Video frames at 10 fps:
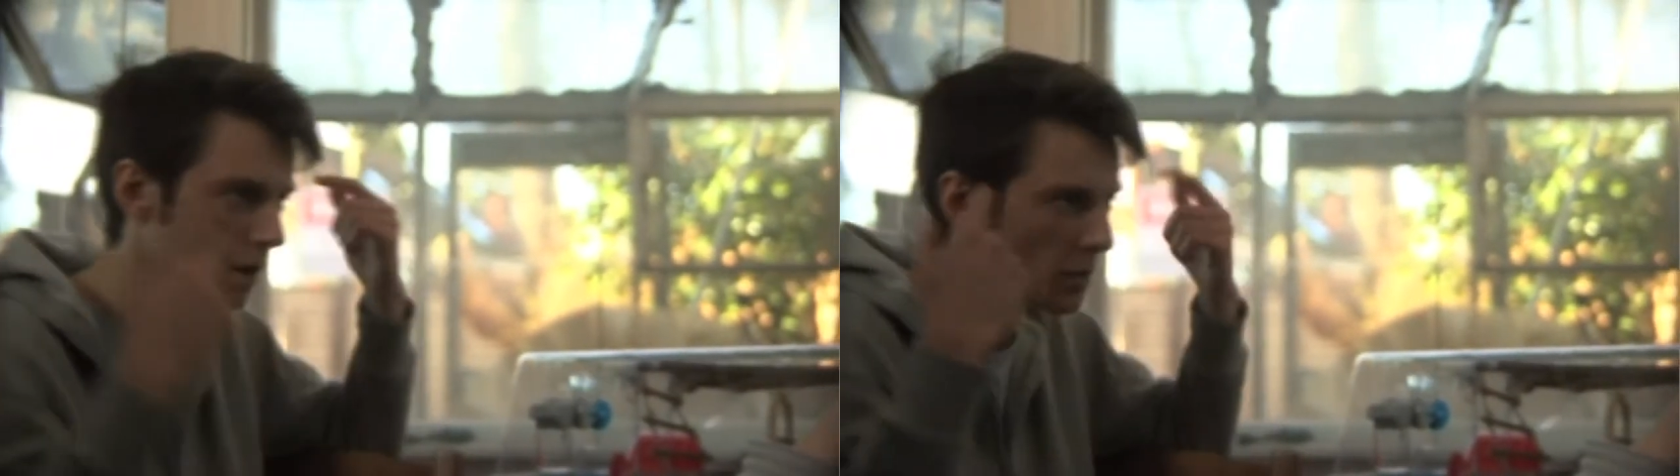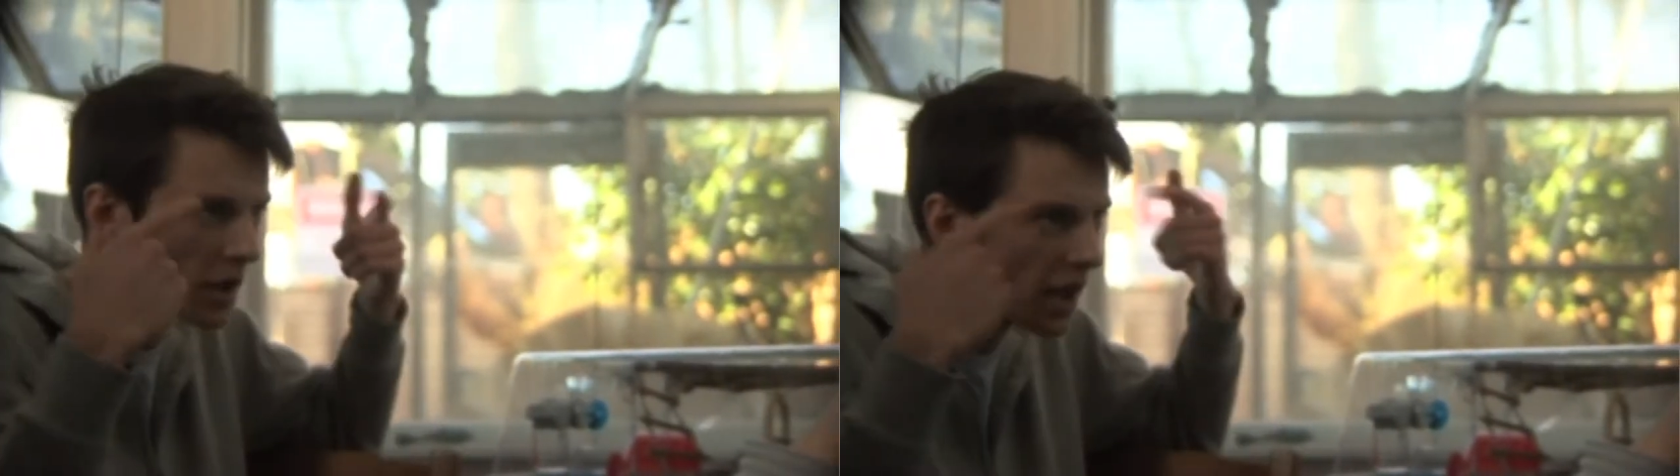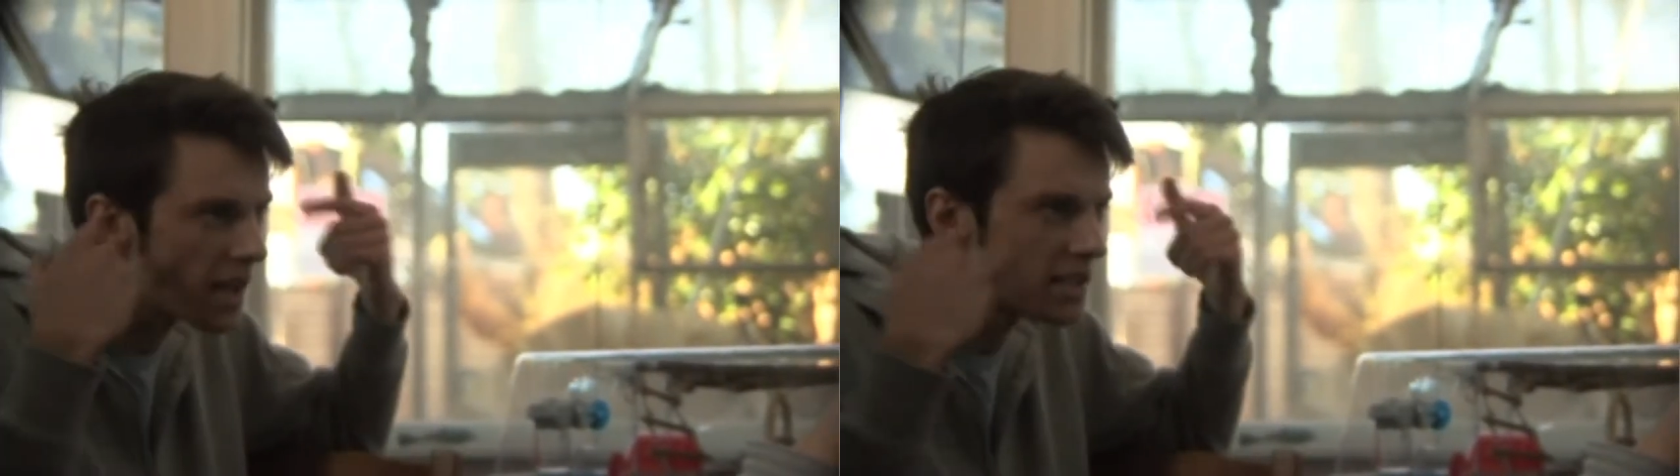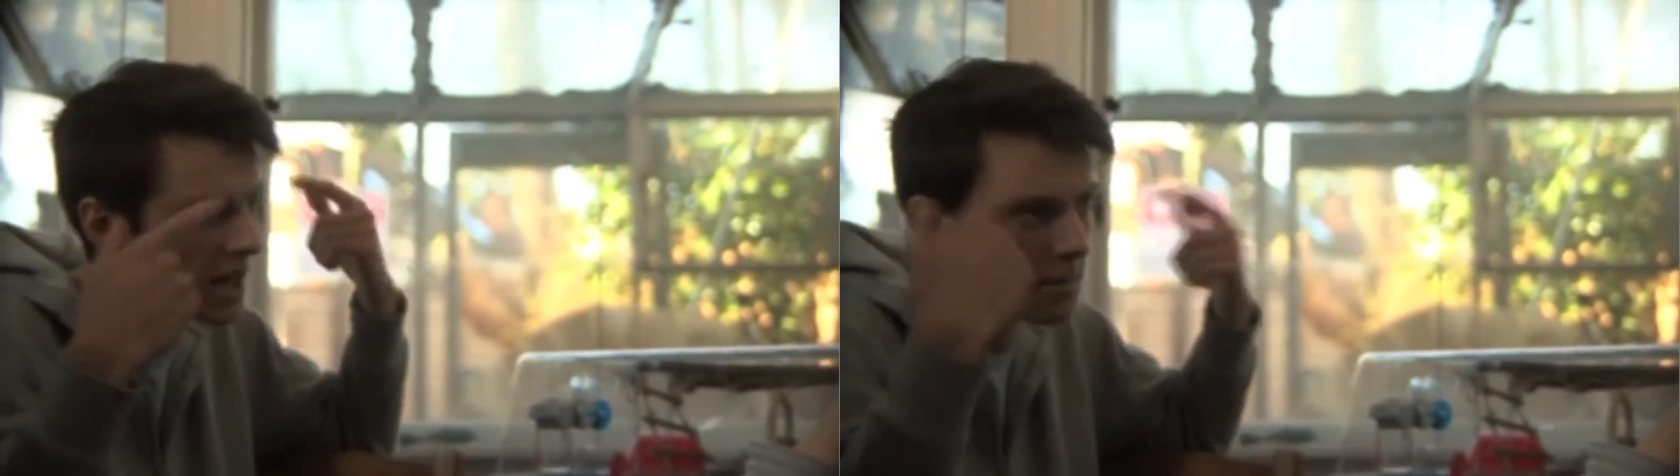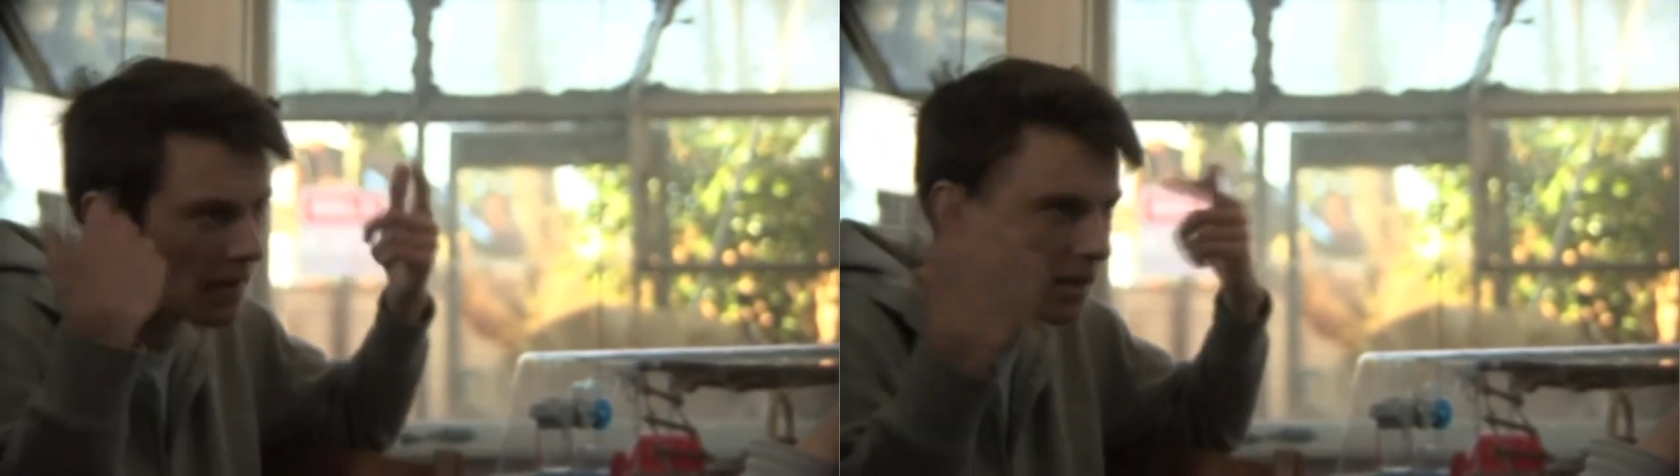communicating
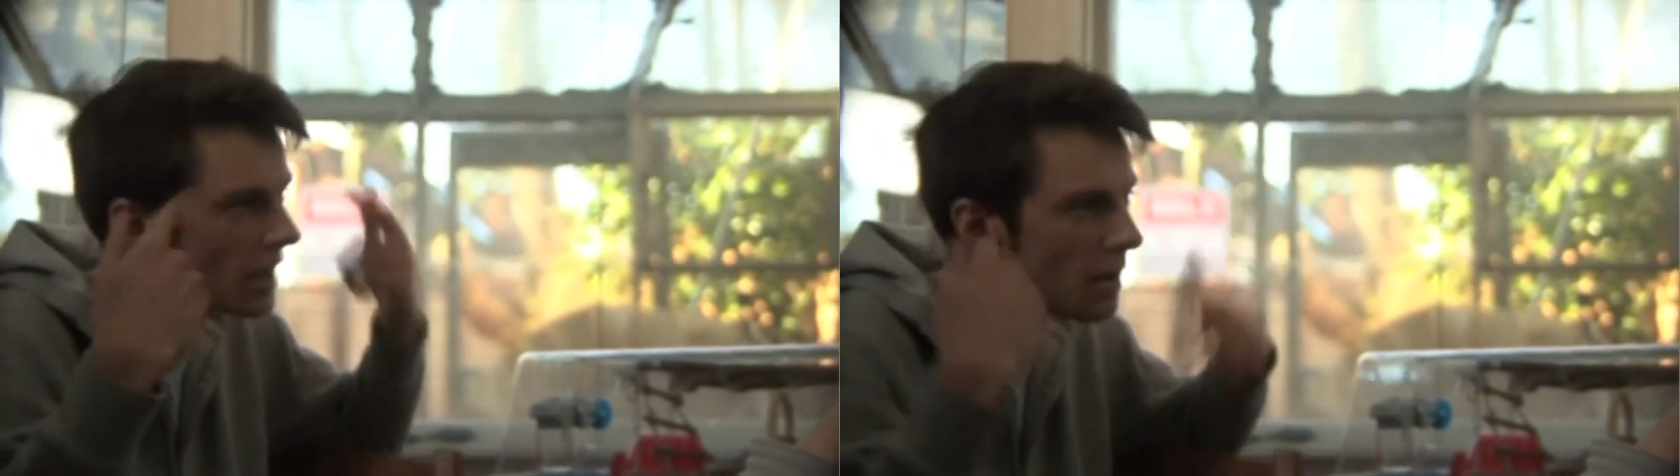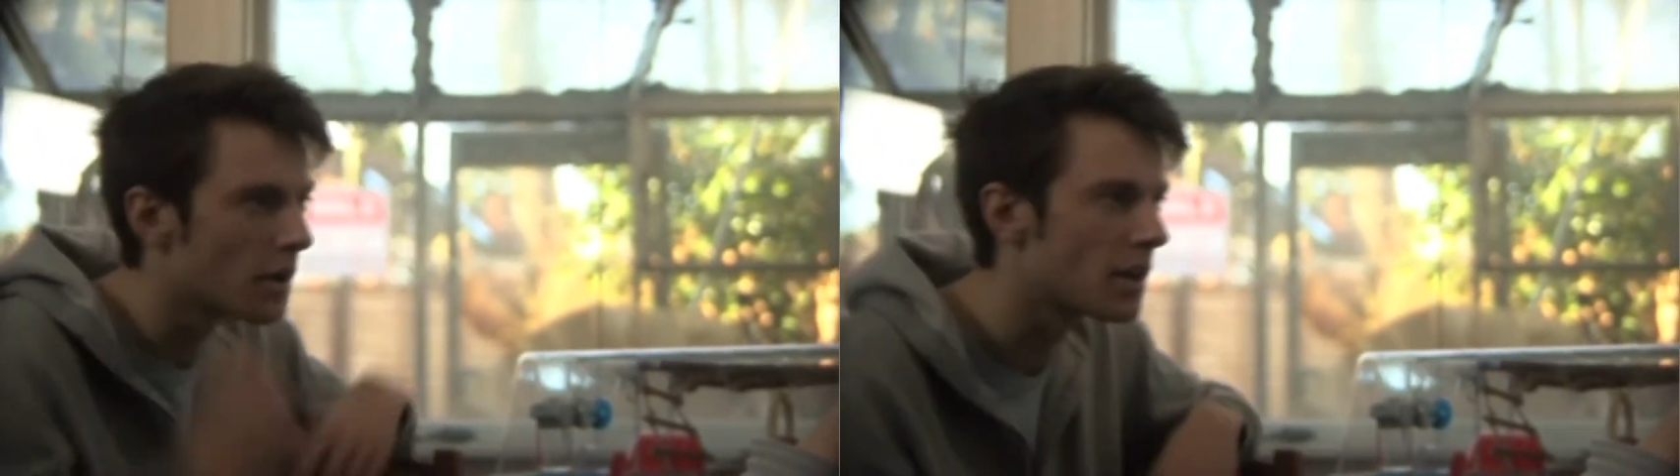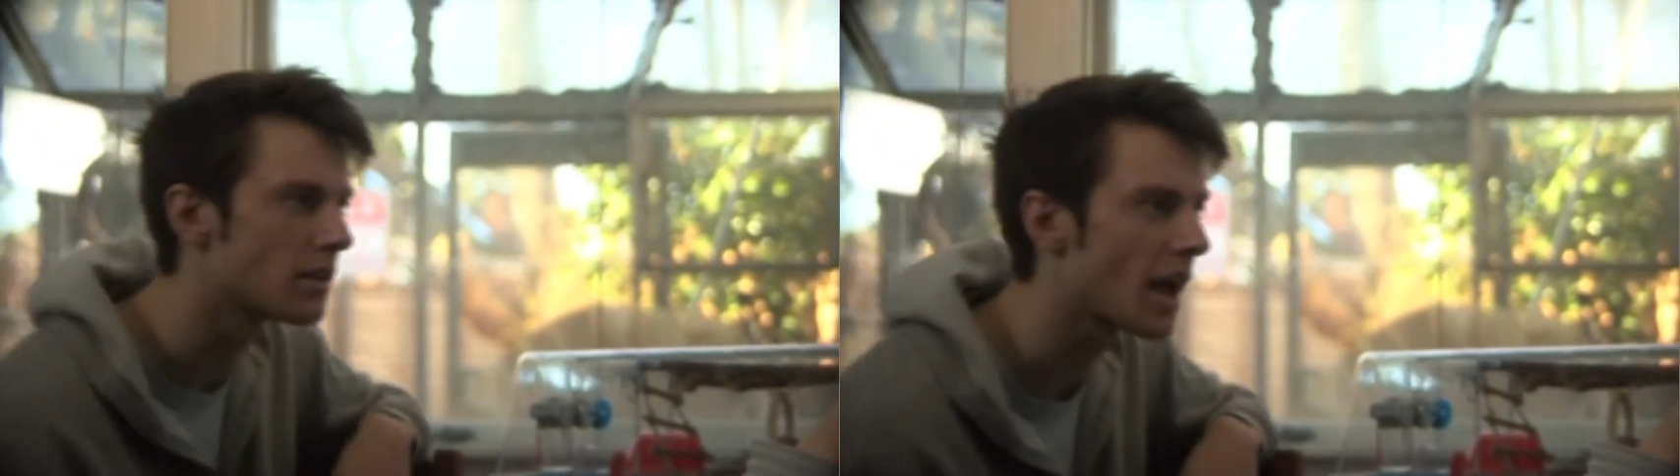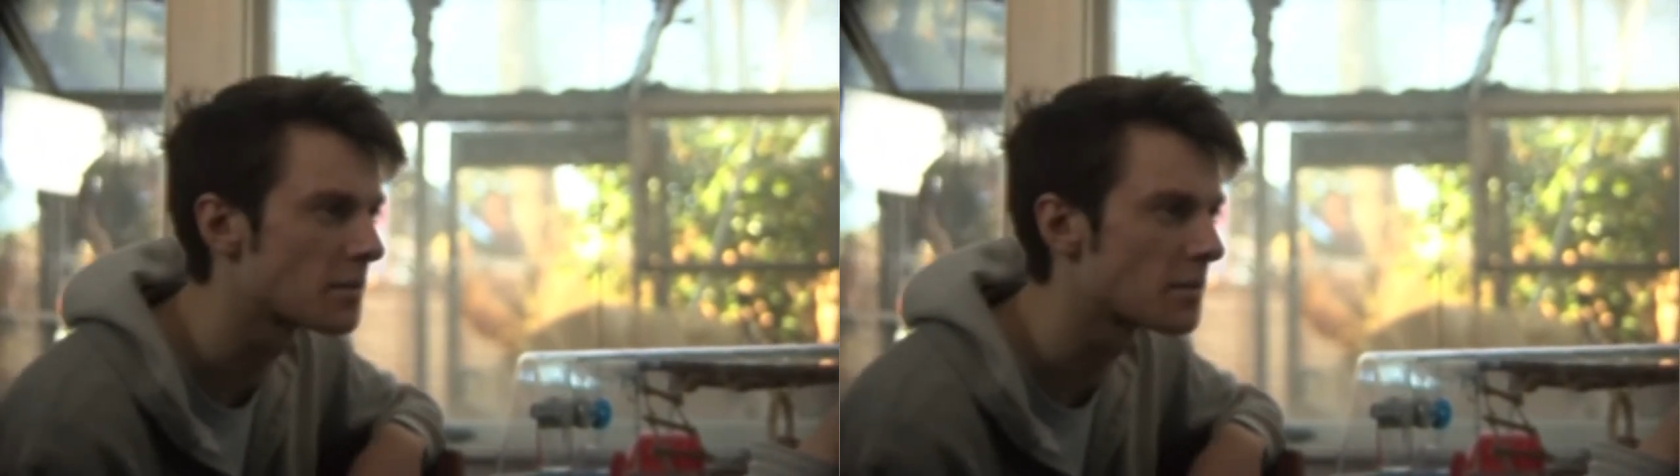telepathically with the I